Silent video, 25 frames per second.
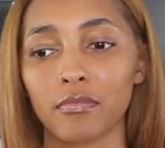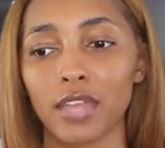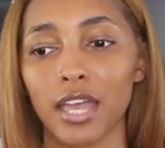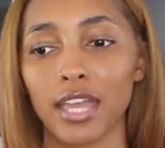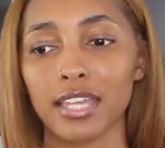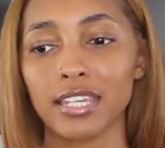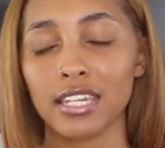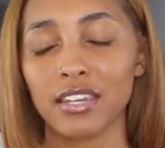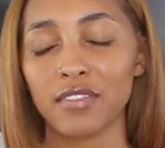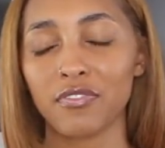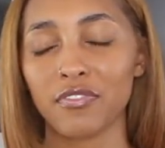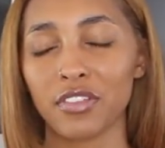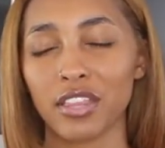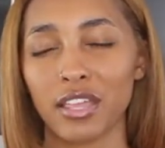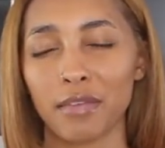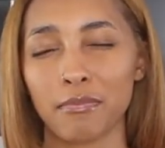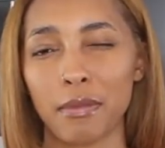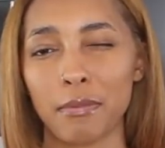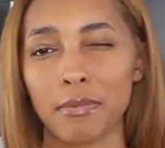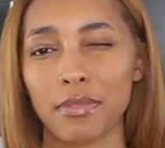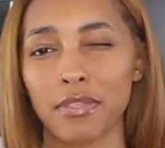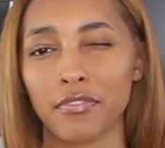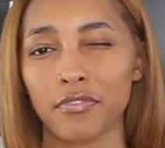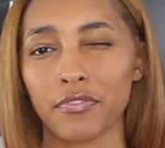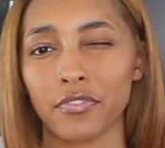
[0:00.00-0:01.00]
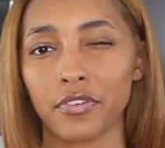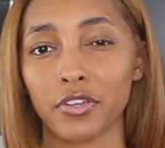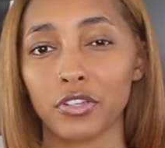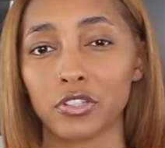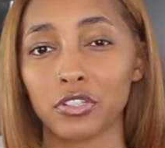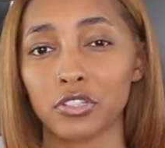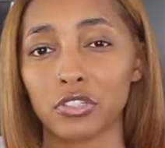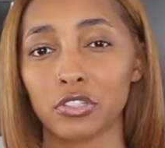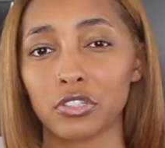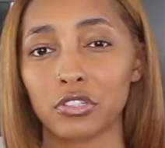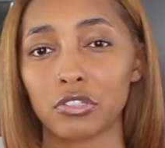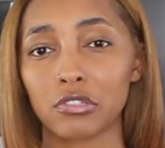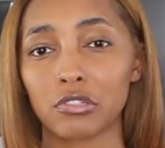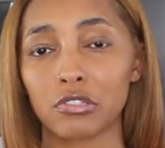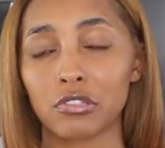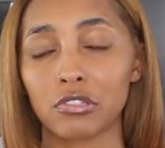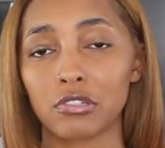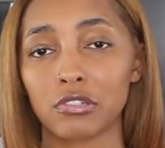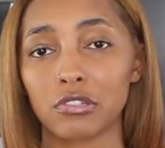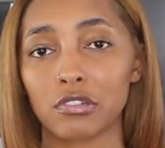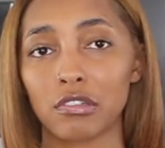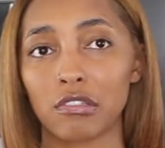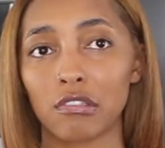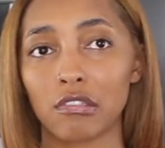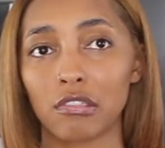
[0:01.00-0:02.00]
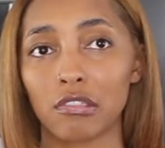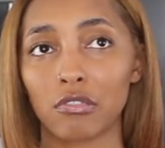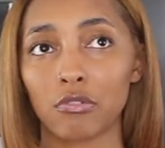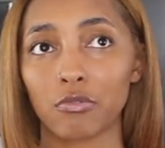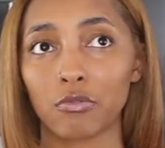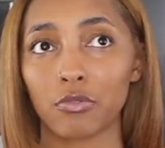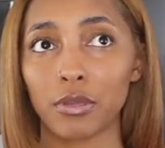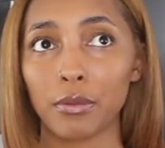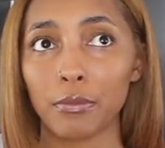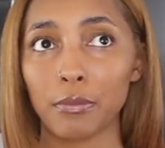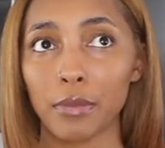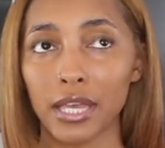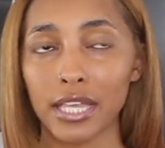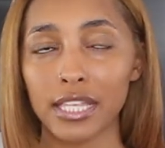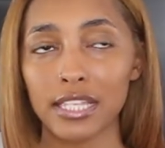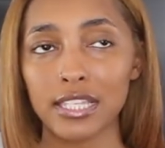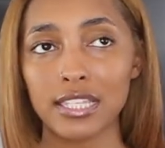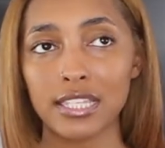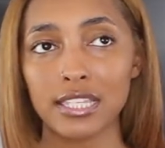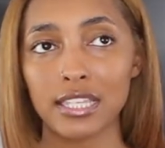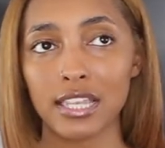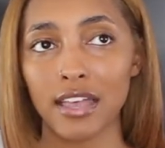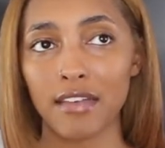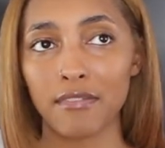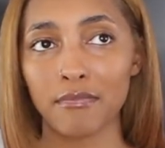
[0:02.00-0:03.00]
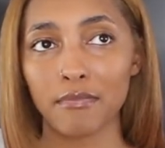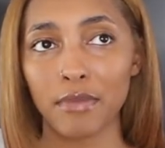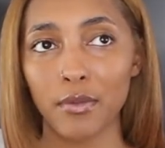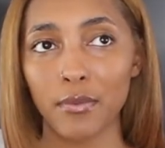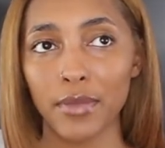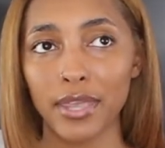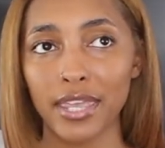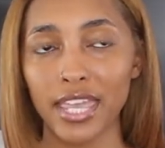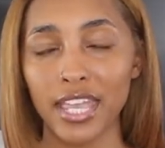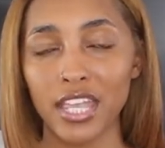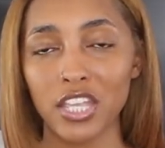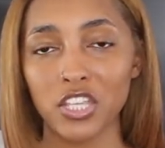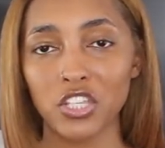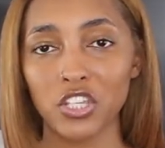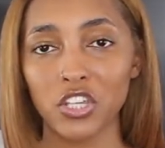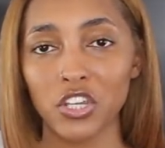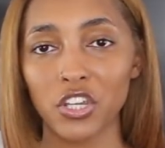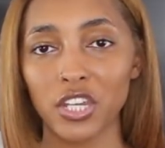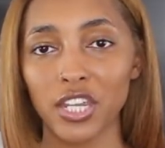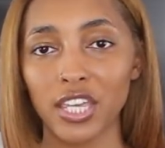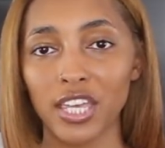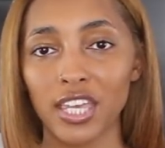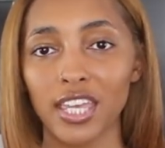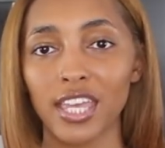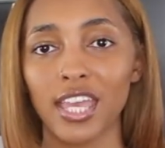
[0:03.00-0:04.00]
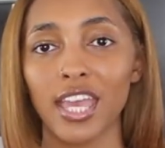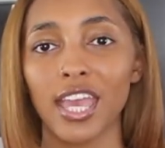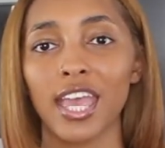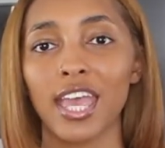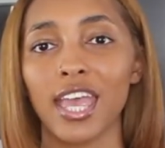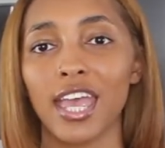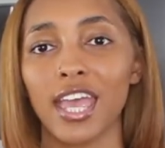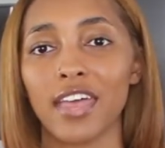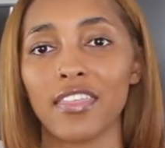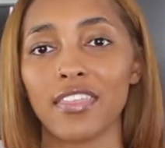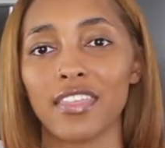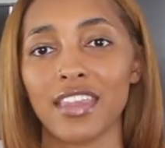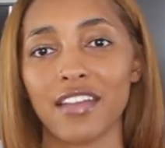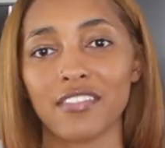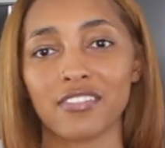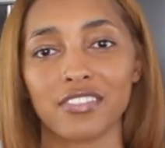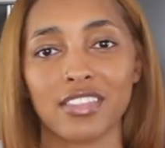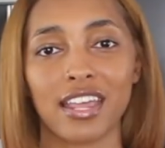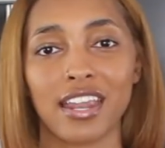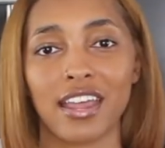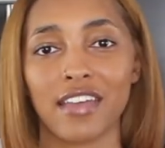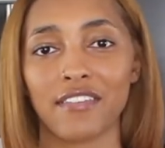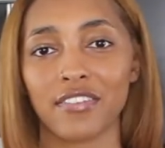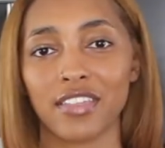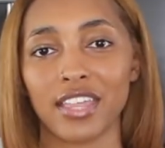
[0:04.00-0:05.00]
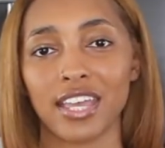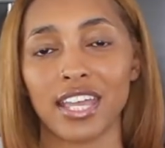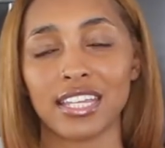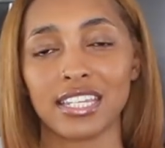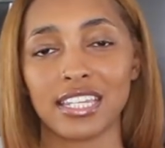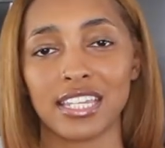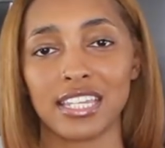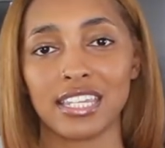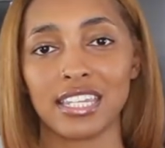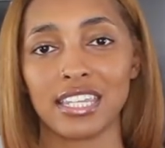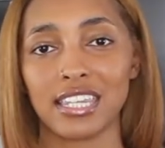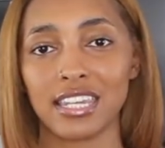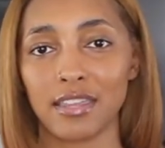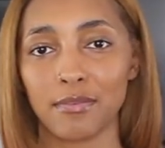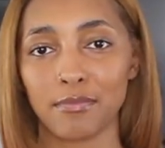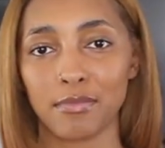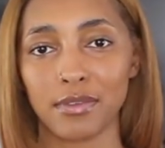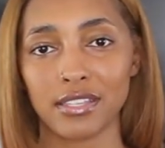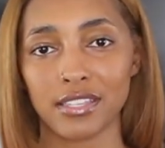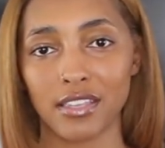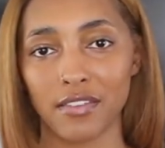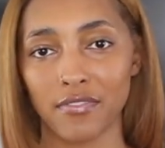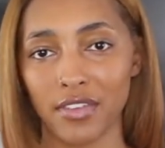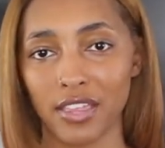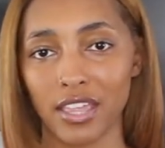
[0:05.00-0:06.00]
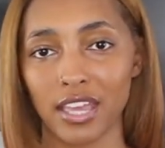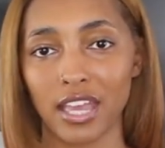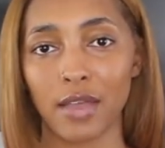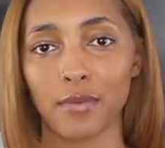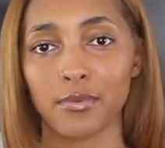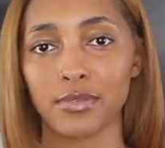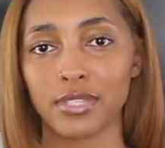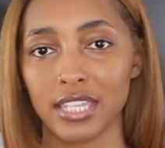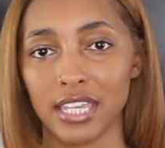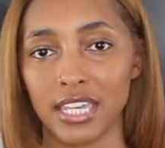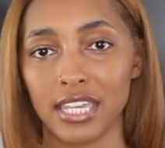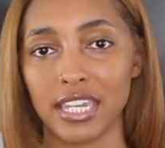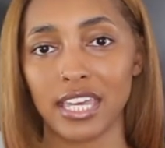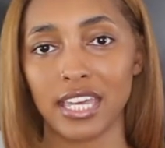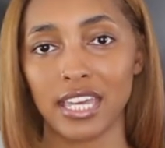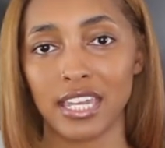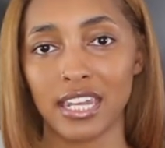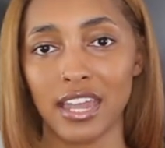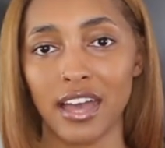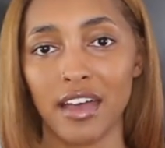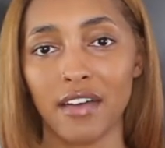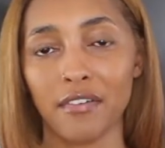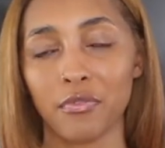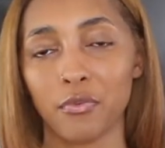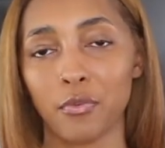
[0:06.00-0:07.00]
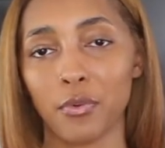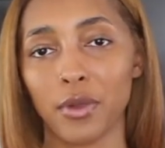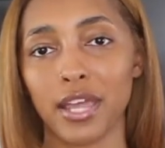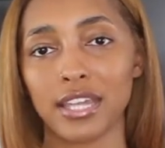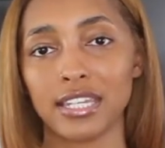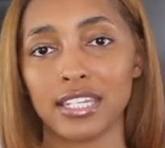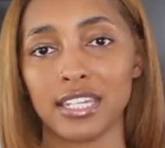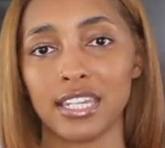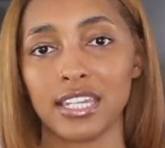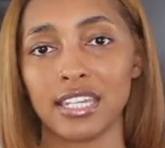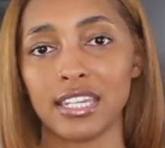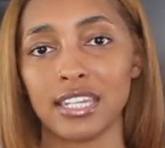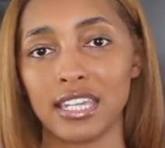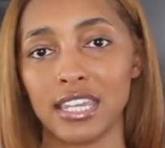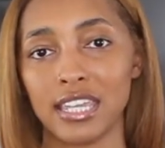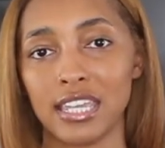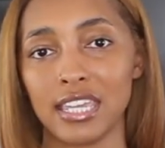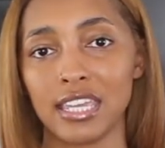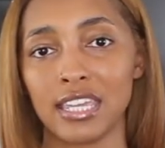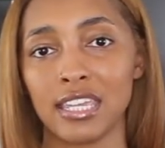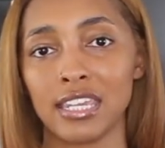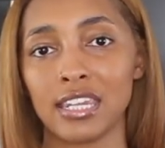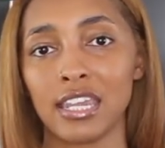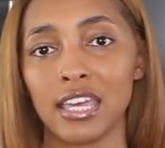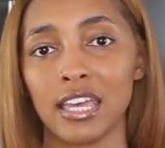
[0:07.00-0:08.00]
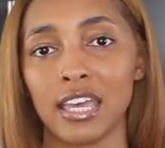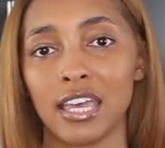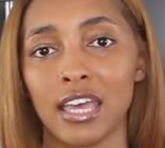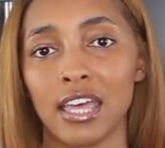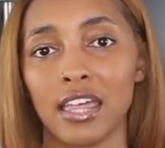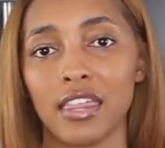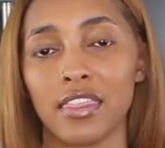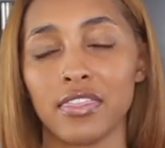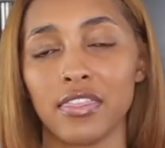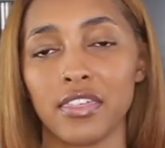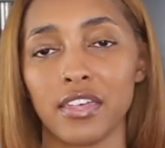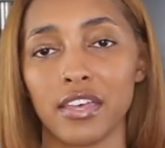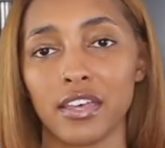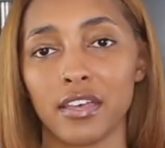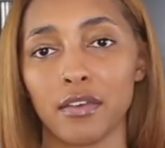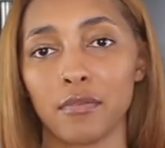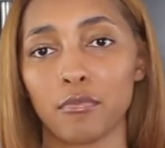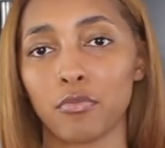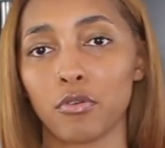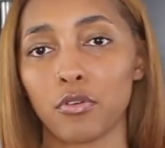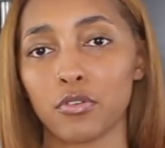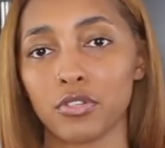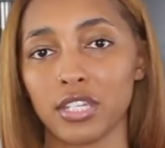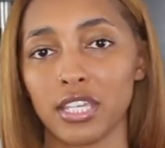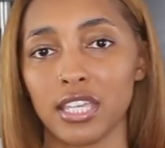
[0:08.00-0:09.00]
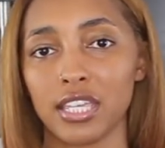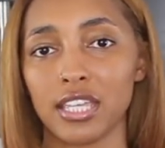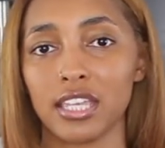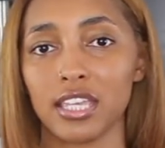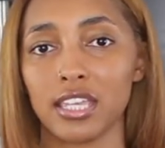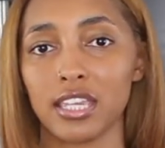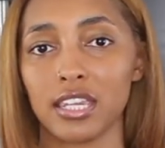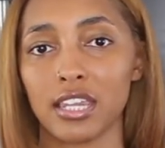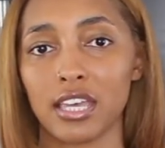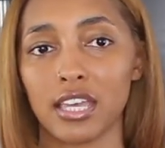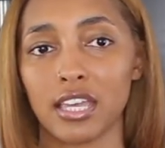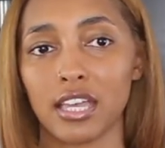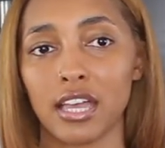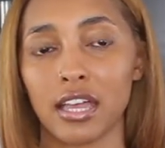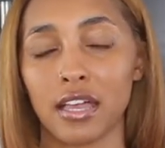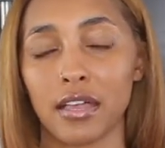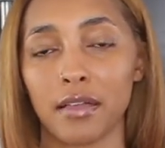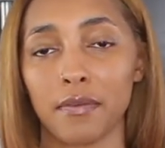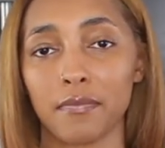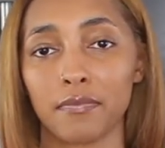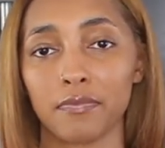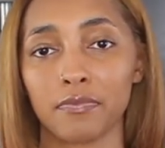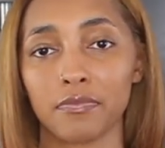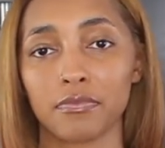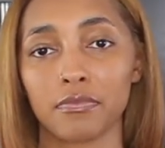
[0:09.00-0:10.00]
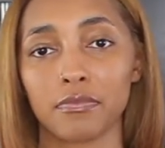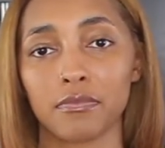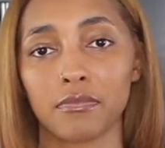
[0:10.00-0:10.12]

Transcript: I did it for like maybe the first three months of my weight gain journey, and then after that I feel like I didn't need it, because I felt like I was eating enough where I didn't need the protein um,